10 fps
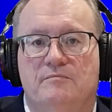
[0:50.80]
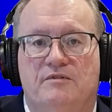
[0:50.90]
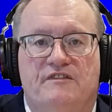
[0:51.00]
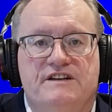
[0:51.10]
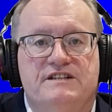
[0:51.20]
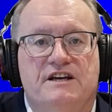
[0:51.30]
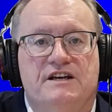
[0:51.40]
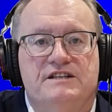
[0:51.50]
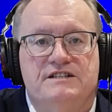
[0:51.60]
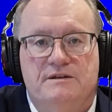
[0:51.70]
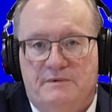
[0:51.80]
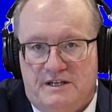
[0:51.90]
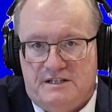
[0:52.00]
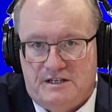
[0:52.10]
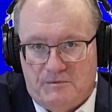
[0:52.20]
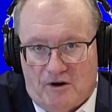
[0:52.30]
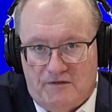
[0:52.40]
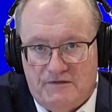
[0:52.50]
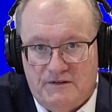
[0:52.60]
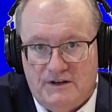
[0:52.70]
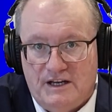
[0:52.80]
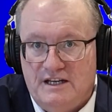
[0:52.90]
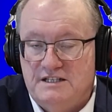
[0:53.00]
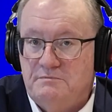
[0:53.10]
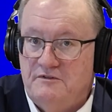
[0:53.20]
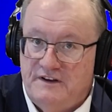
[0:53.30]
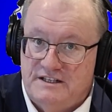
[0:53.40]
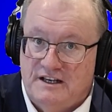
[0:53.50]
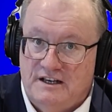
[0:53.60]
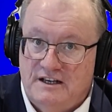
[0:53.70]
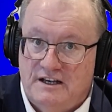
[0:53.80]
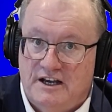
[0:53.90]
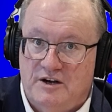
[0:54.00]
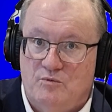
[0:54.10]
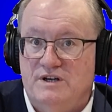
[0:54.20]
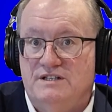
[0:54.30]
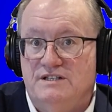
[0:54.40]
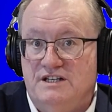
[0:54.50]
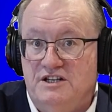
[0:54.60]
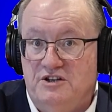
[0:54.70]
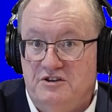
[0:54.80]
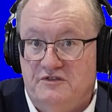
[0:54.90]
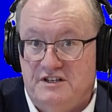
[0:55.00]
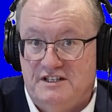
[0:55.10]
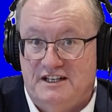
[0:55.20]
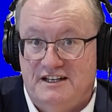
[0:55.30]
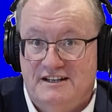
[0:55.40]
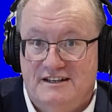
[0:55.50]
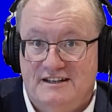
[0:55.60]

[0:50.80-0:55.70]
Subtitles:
Professor Simeon Simoff is a professor at Western Sydney University.